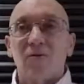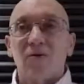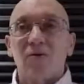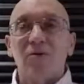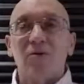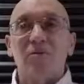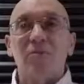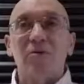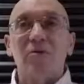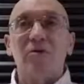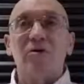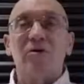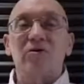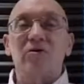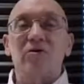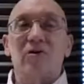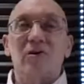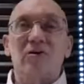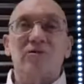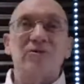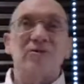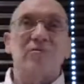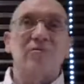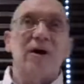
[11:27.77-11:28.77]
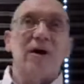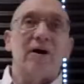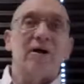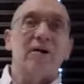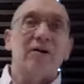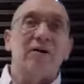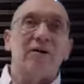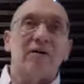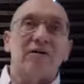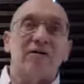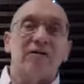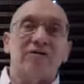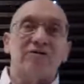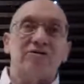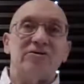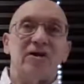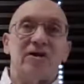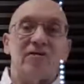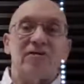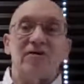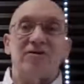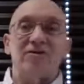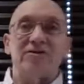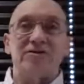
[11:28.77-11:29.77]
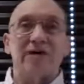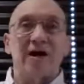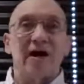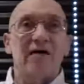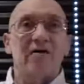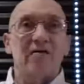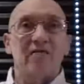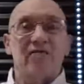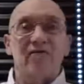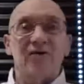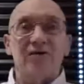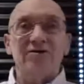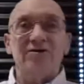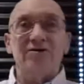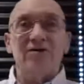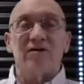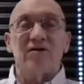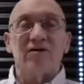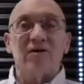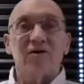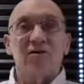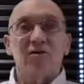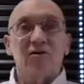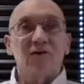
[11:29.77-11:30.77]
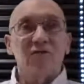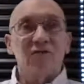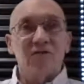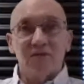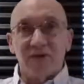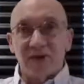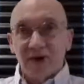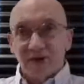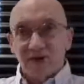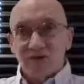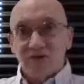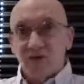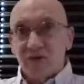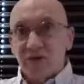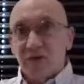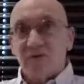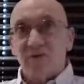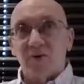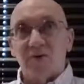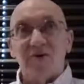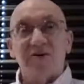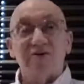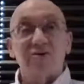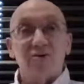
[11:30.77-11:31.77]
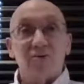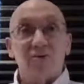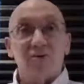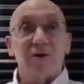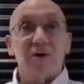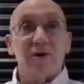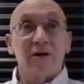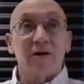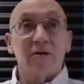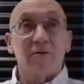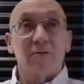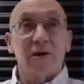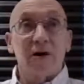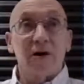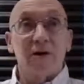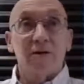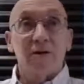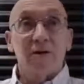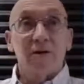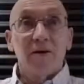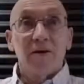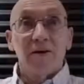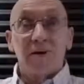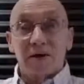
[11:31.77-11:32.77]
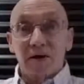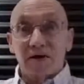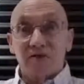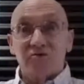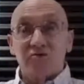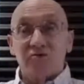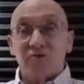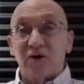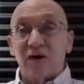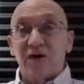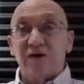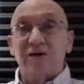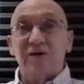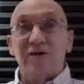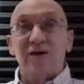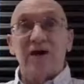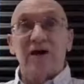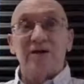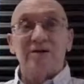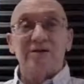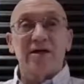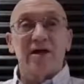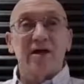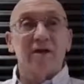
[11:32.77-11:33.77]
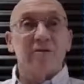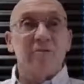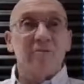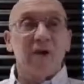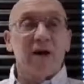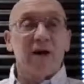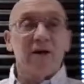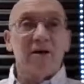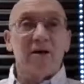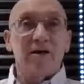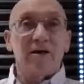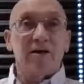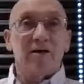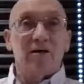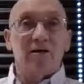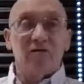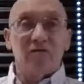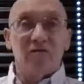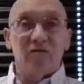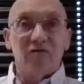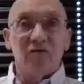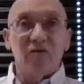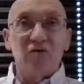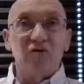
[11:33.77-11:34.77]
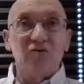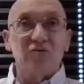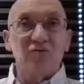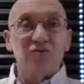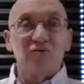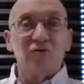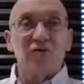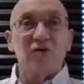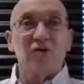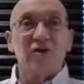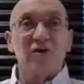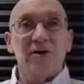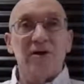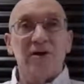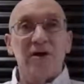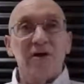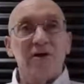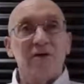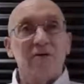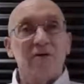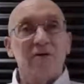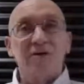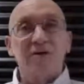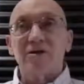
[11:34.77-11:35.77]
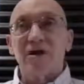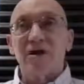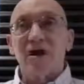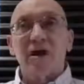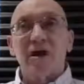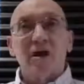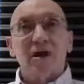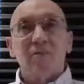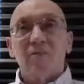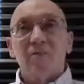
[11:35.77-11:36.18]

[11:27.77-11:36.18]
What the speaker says: When the Buddha talks about there's nothing sacrificed, nothing offered, that's really what he's talking about, is recognizing and abandoning our views rooted in ignorance.